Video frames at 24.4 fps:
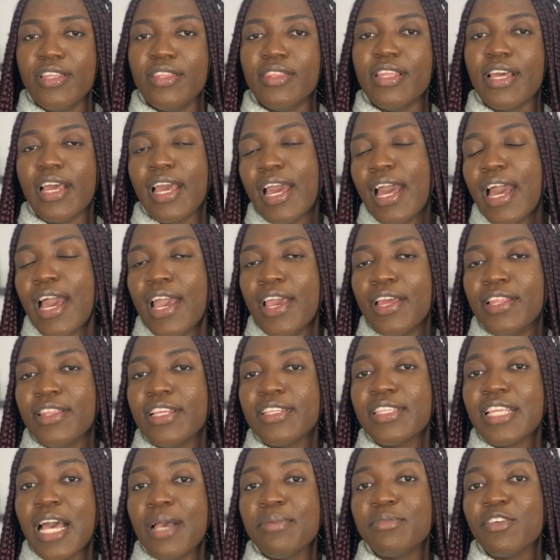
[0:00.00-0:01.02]
The
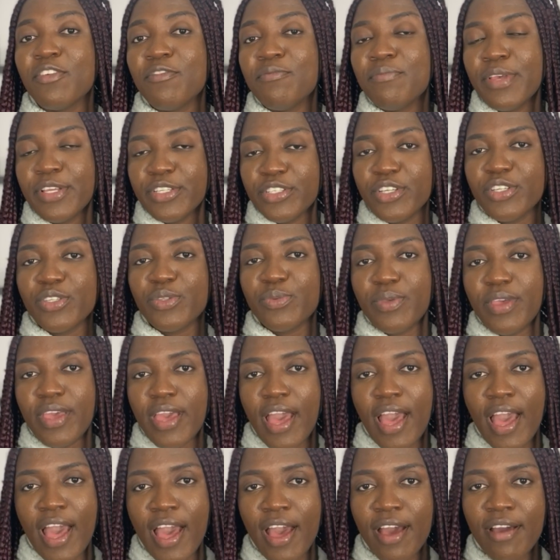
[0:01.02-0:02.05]
types of mixtures we
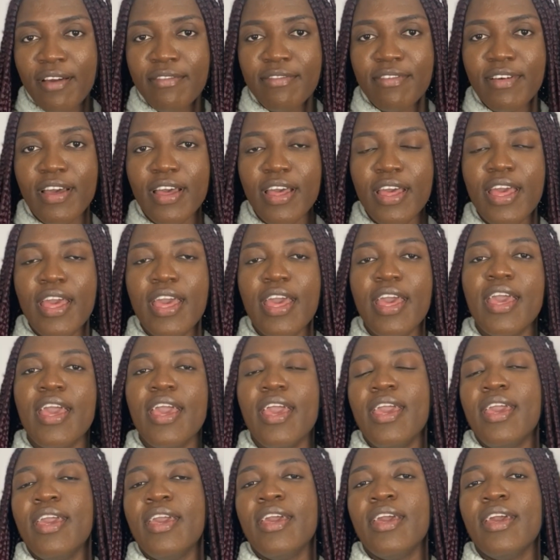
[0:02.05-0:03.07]
have,
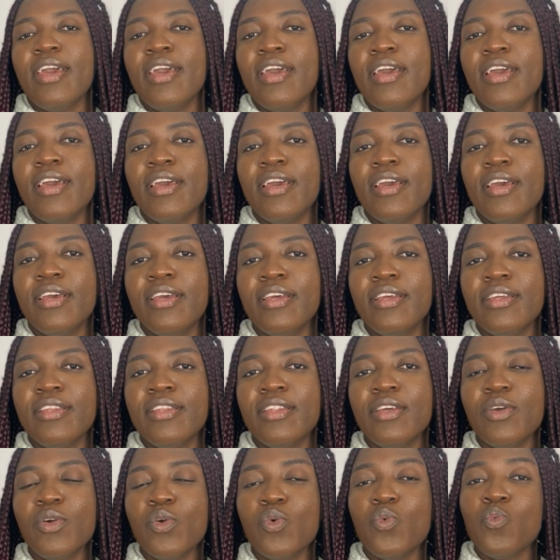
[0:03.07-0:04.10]
and
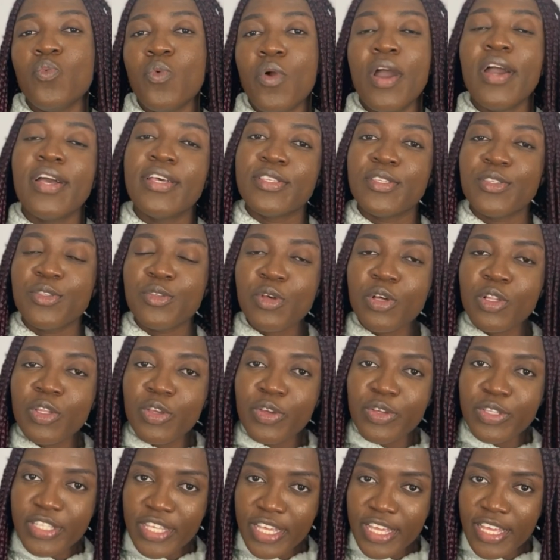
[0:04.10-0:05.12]
what a
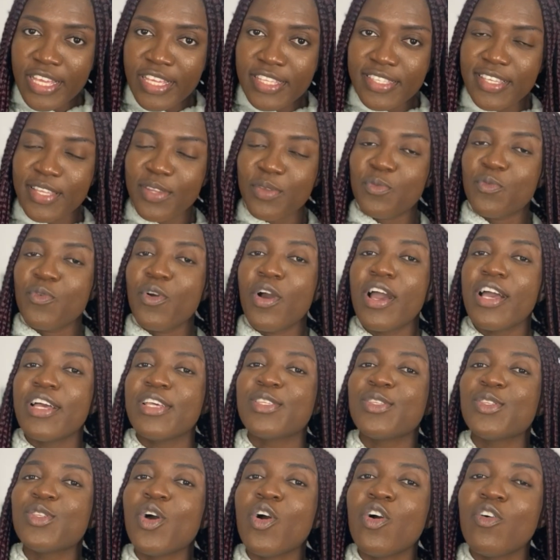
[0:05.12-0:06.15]
solute is and what
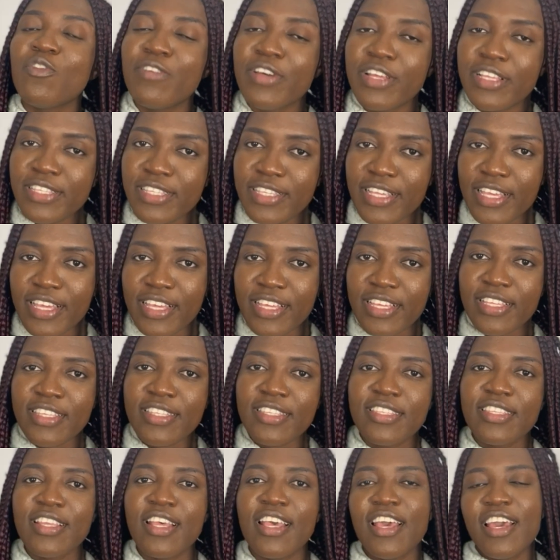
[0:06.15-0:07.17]
a solvent
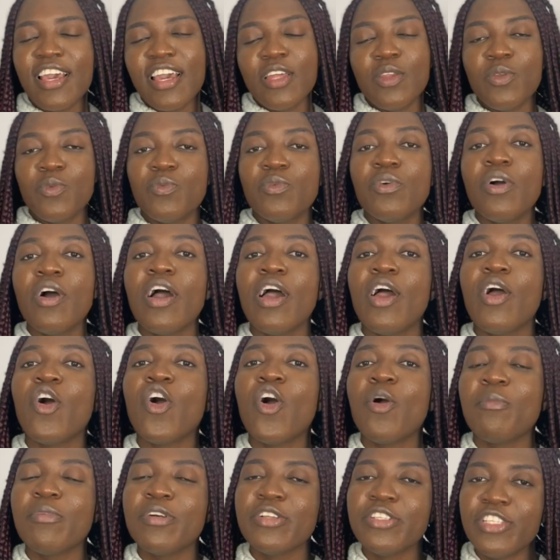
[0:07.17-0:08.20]
is, and what a
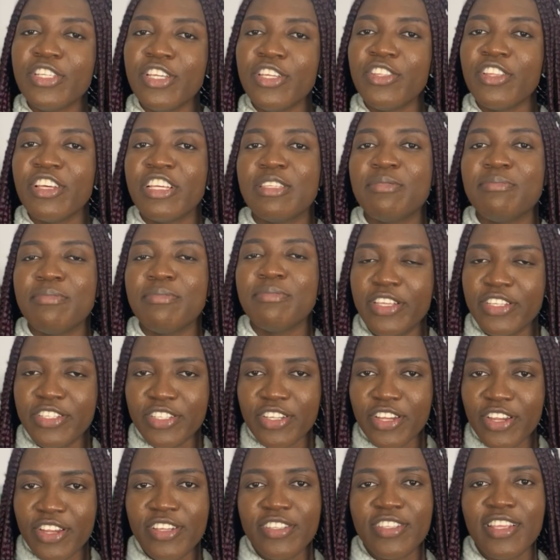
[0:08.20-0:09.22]
homogeneous
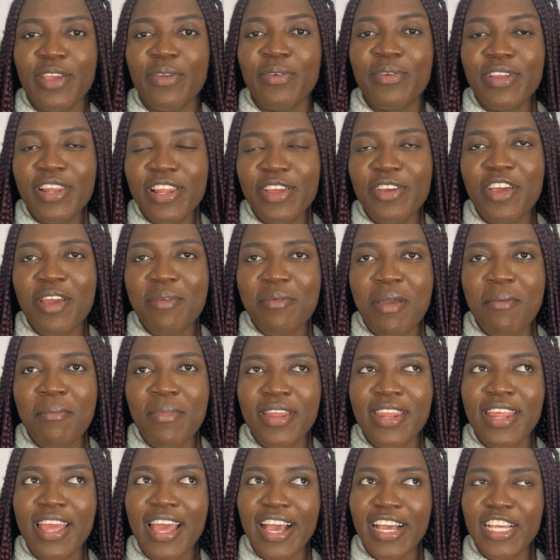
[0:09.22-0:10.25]
mixture is. I really
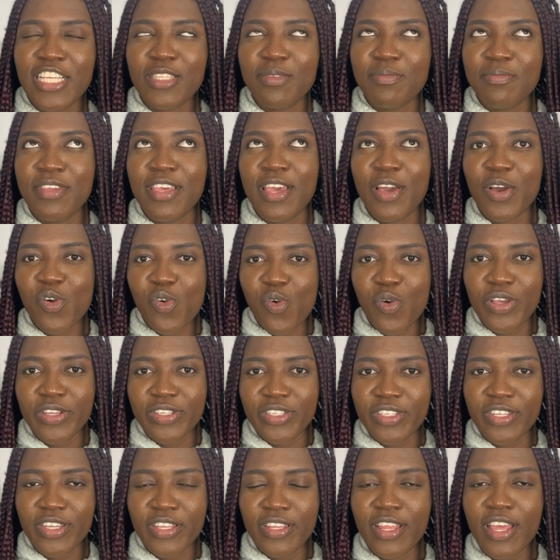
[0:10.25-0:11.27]
remember they asked me a
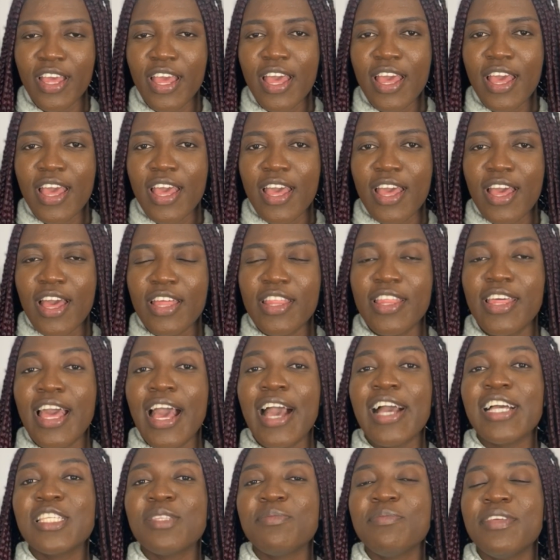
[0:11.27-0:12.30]
question. They
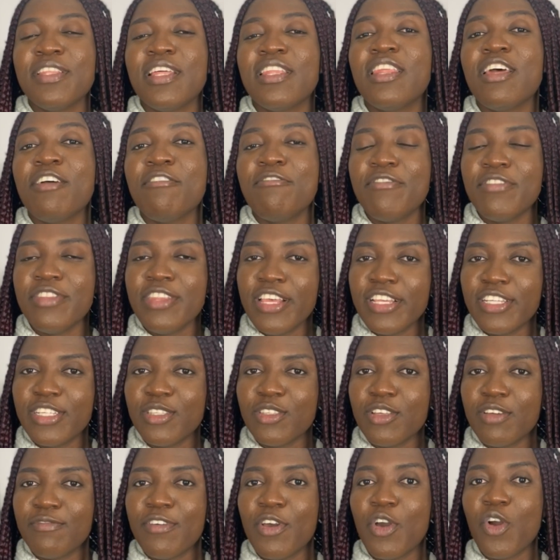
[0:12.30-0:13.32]
asked me the
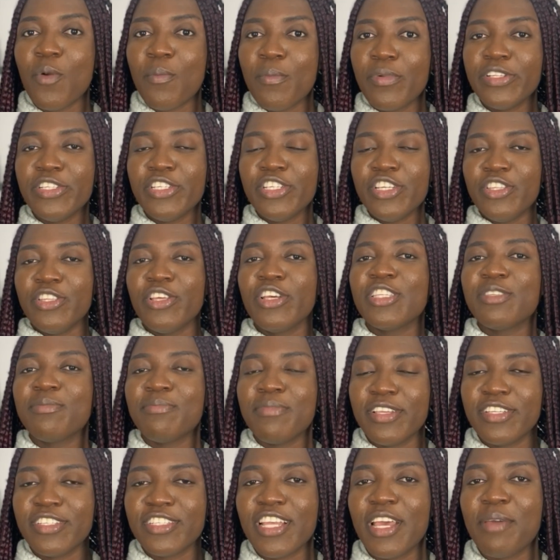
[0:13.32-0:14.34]
definition of a homogeneous
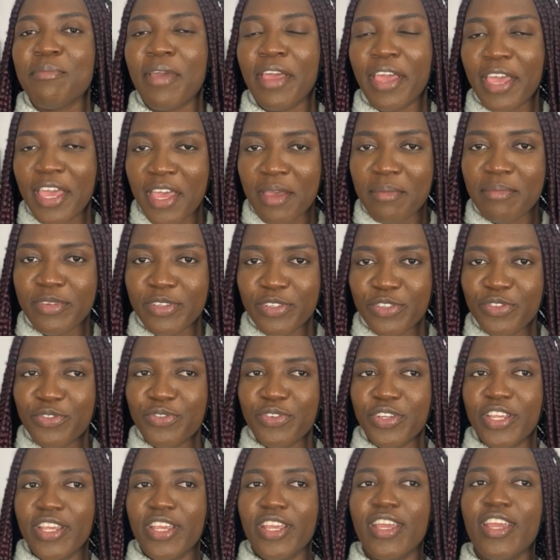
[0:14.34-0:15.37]
mixture in my
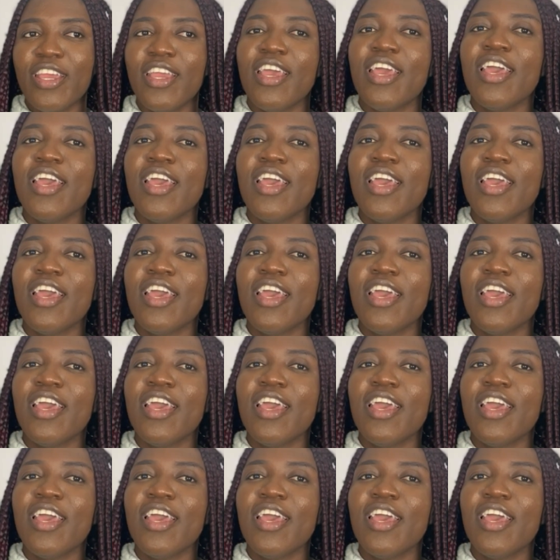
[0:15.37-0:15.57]
chemistry.